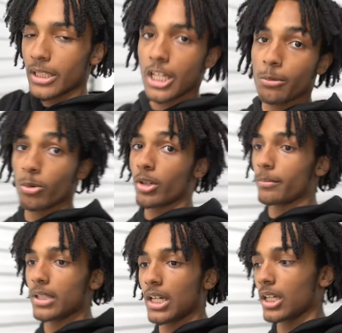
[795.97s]
the camera when
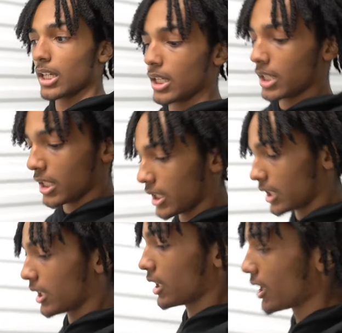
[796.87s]
I'm done.
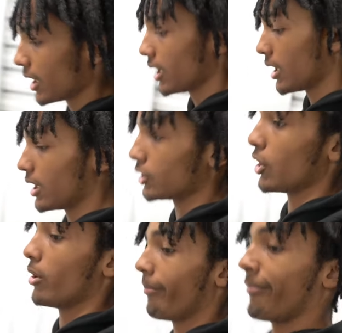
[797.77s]
So